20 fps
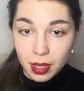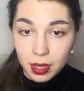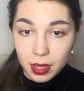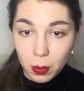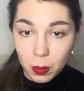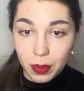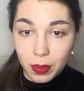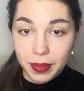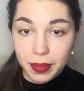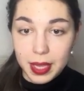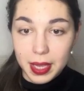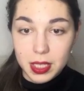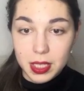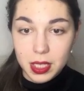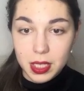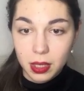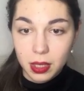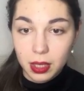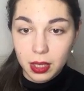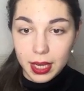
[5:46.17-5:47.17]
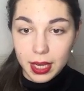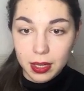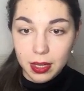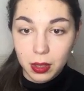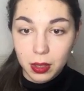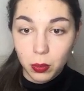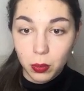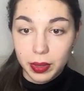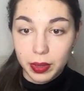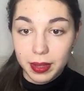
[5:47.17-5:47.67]
With a single candle
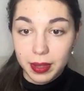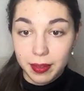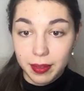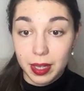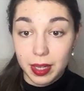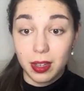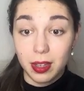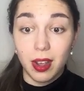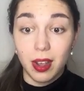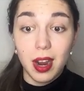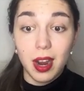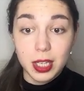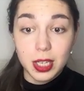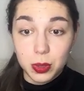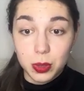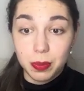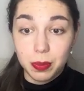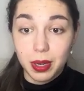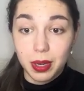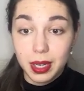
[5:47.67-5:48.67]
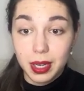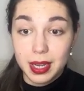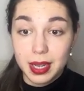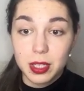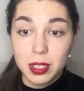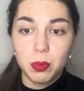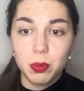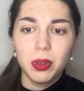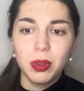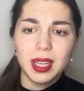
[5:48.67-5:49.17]
with a large body,
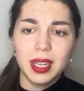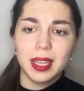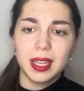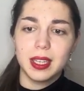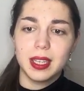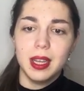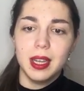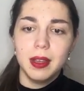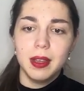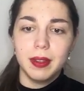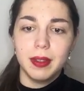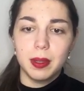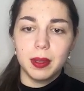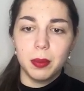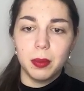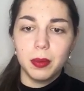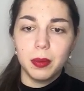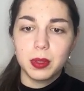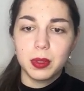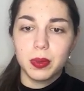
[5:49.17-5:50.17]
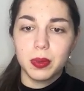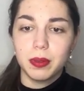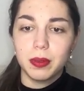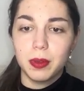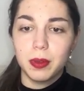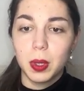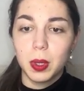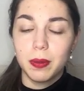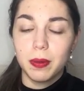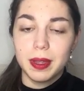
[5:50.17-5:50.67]
it's more likely that the moment will
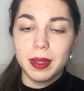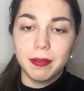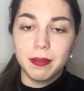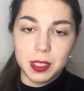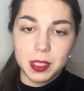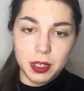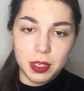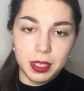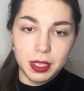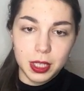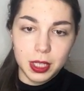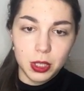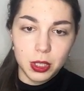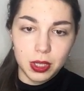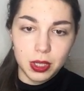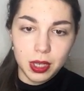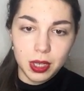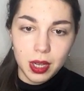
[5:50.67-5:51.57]
follow in the direction.